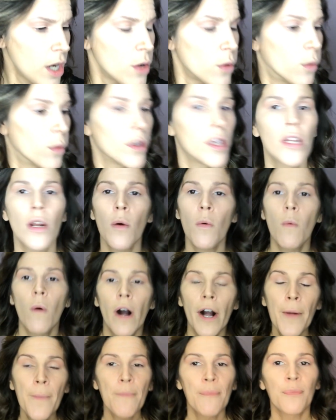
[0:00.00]
Oh, you know
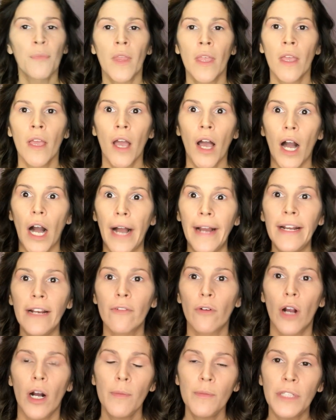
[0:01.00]
what? I
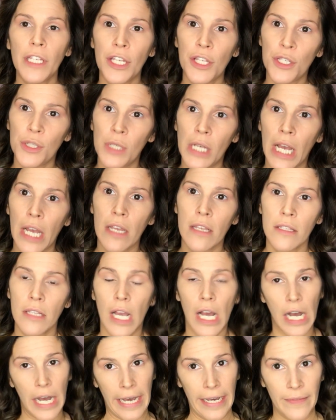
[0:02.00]
never updated you guys
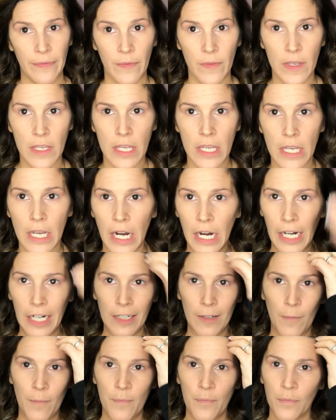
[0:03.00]
on the
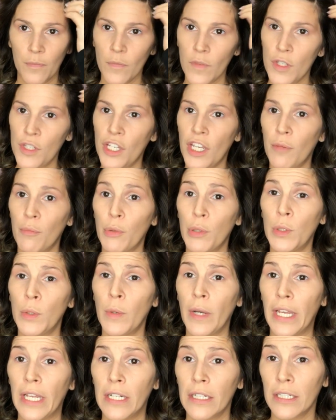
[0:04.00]
shampoo
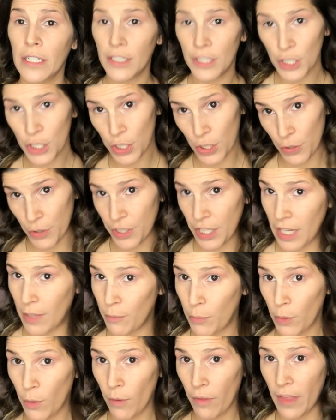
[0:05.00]
and conditioner
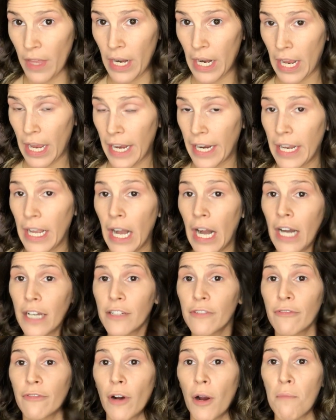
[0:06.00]
sample that I got
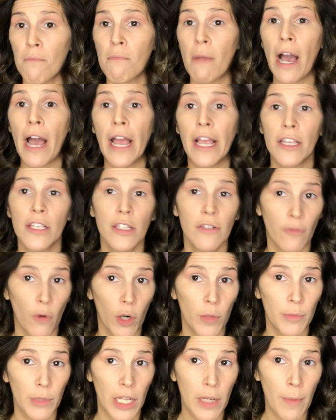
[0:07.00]
from my
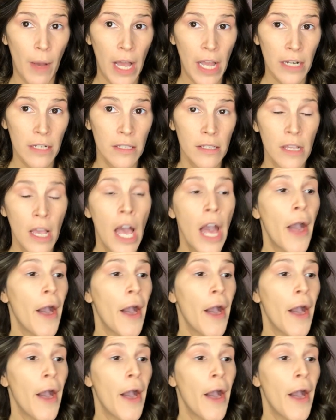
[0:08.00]
Sephora Play box.